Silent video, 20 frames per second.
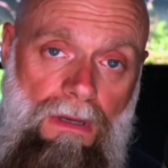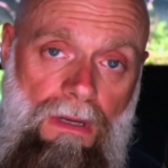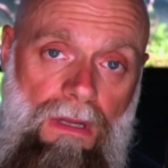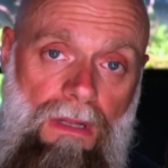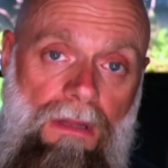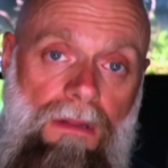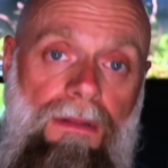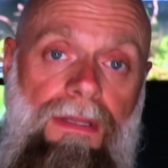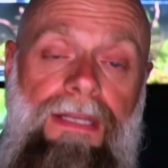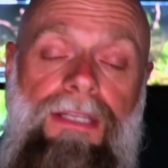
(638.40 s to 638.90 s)

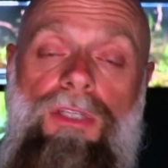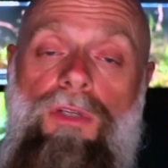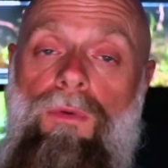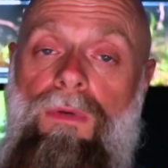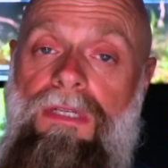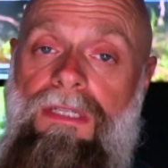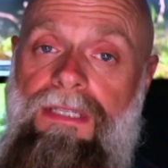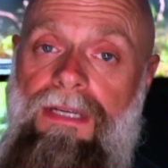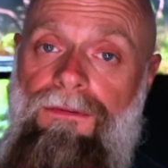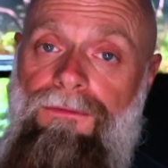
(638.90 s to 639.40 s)
leads to a
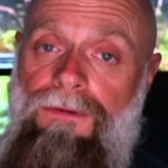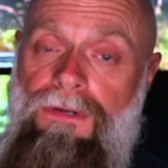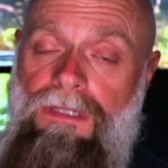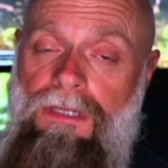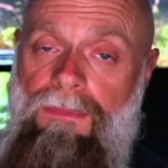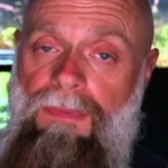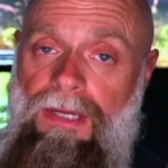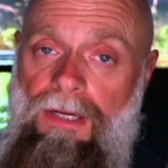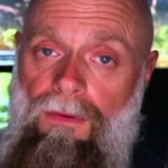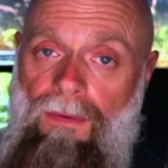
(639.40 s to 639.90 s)
different
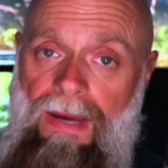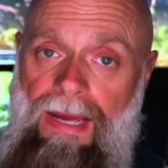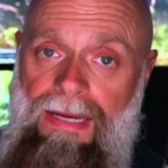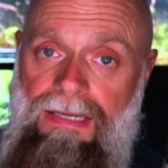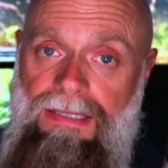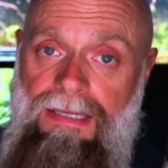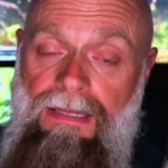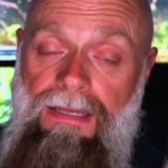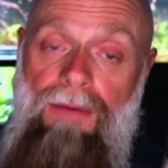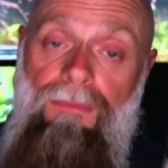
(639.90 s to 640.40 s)
amino
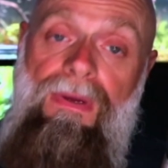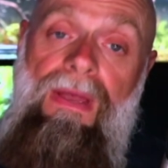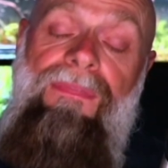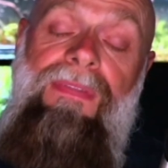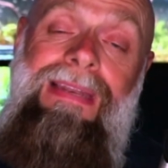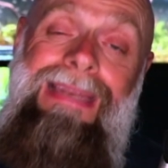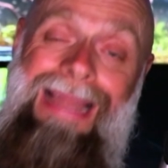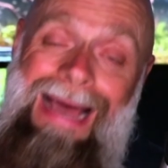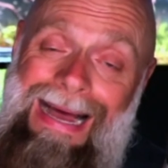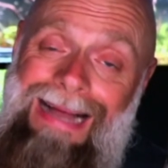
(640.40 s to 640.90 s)
acid. And then we have the
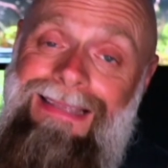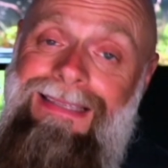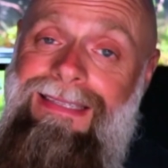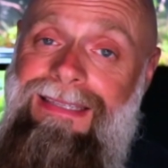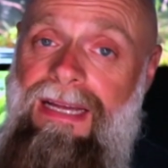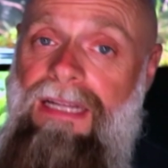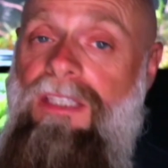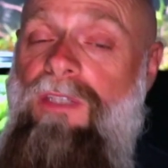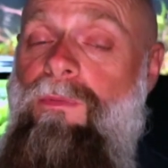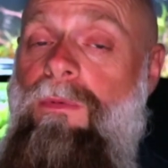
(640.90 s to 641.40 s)

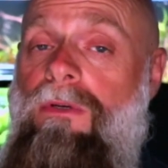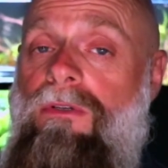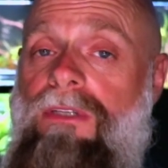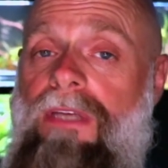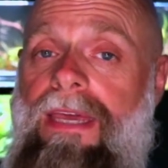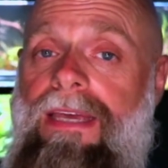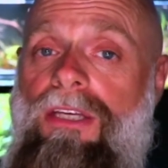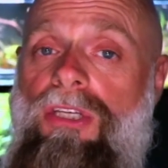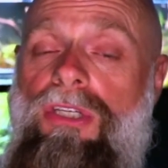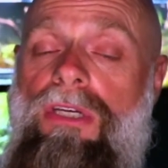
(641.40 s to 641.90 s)
nonsense
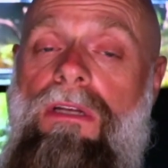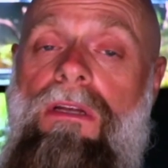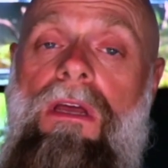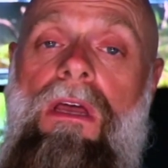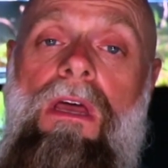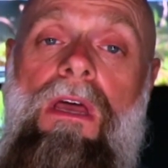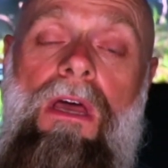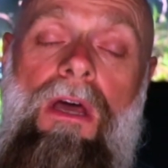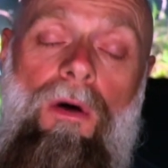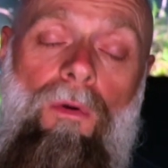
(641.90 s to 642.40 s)
mutation,
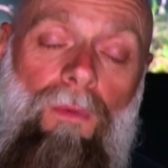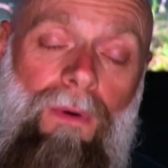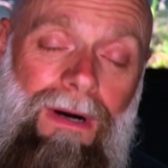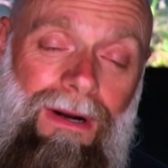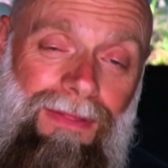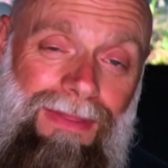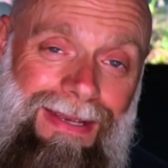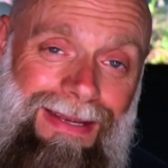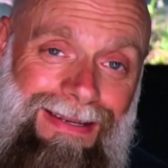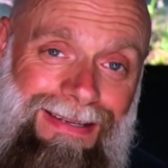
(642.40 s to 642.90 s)
where
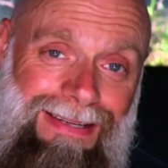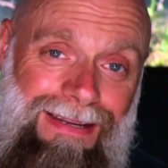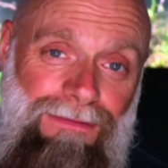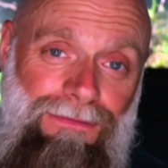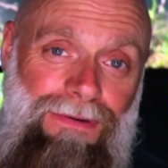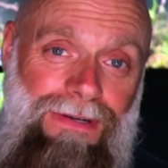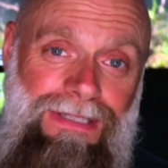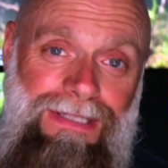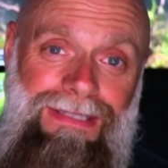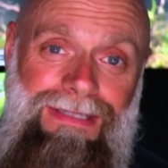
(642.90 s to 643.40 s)
the
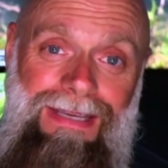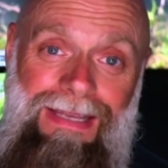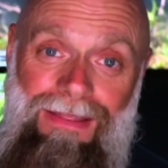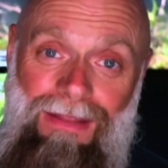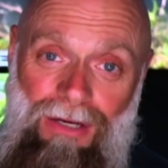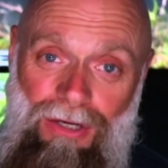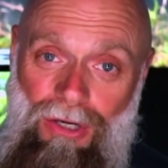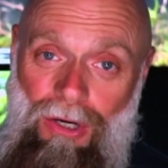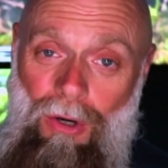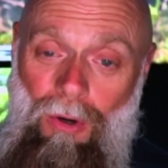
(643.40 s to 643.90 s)
difference in
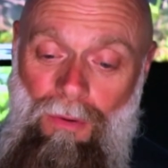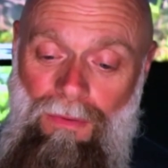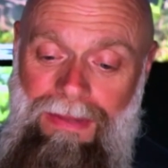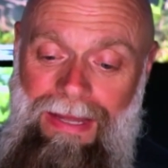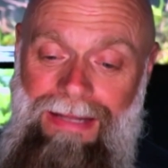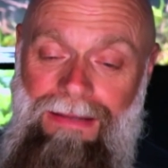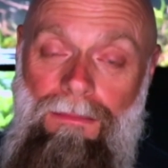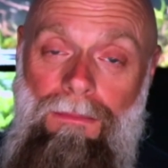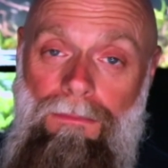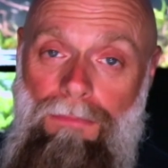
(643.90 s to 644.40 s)
the code,
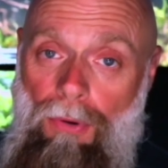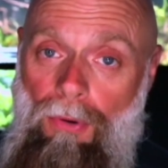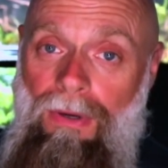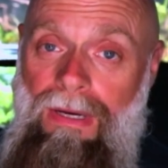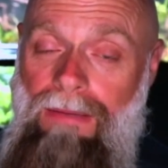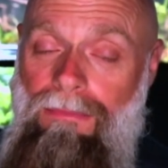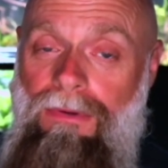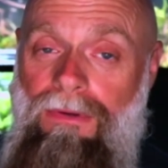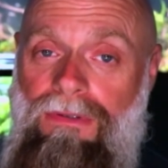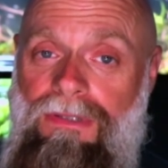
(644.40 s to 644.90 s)
that
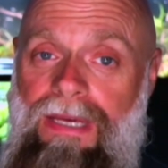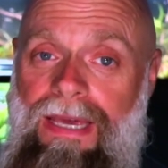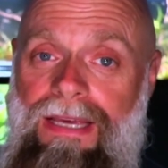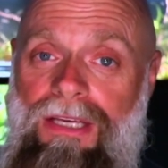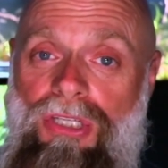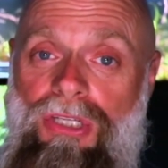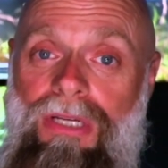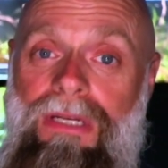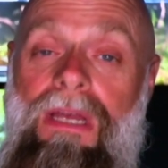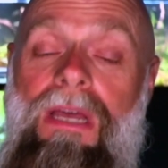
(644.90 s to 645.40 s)
point
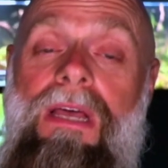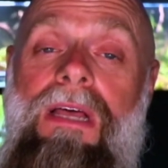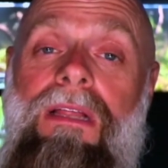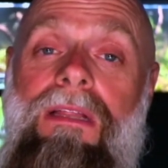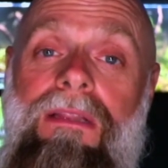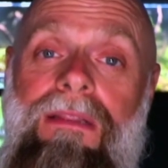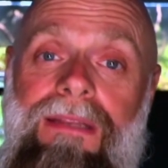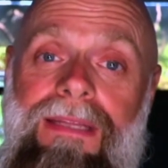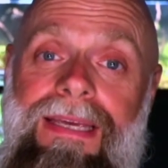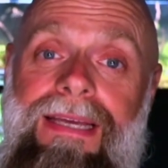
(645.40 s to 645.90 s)
mutation,
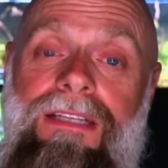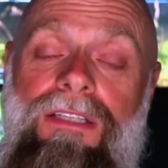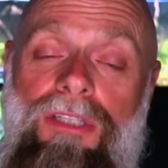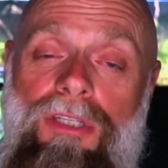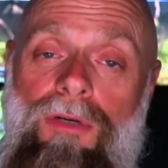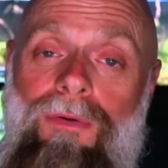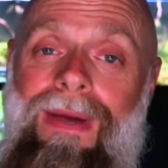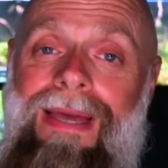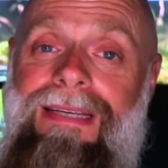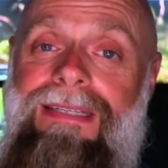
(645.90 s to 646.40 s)
leads
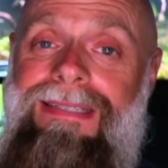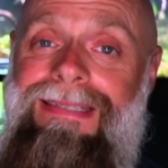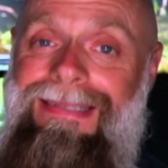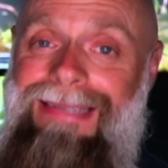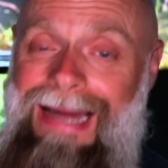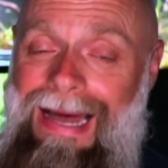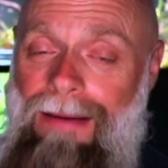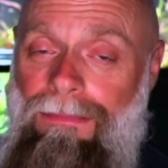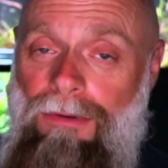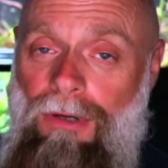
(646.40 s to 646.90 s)
to a
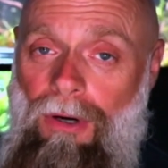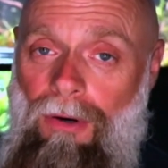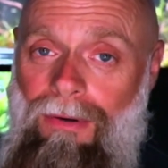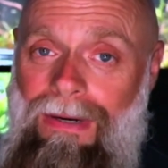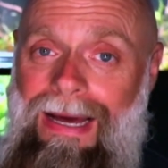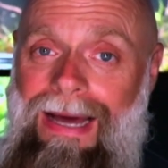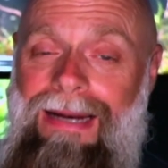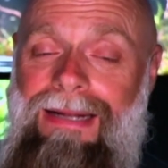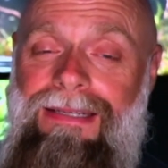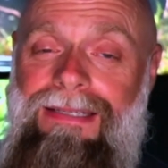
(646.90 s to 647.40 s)
stop
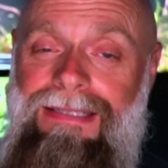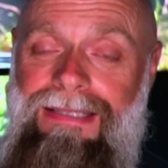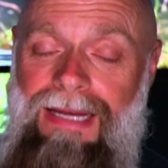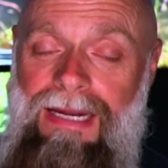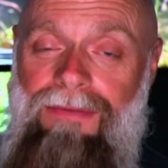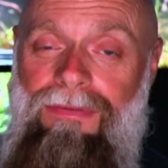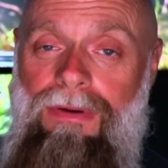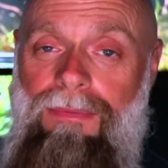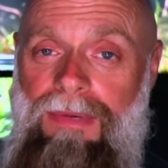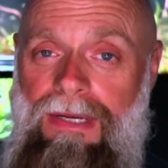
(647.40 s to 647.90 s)
codon instead
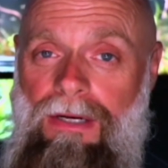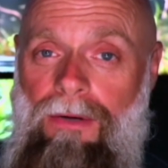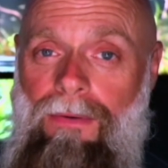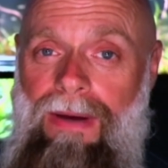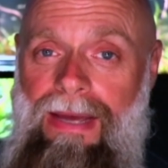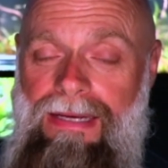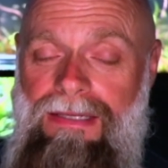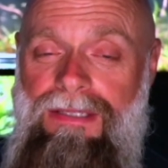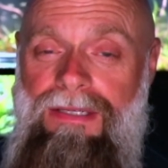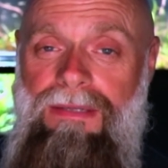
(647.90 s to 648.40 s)
of an amino
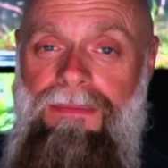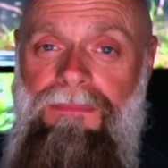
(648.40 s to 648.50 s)
acid.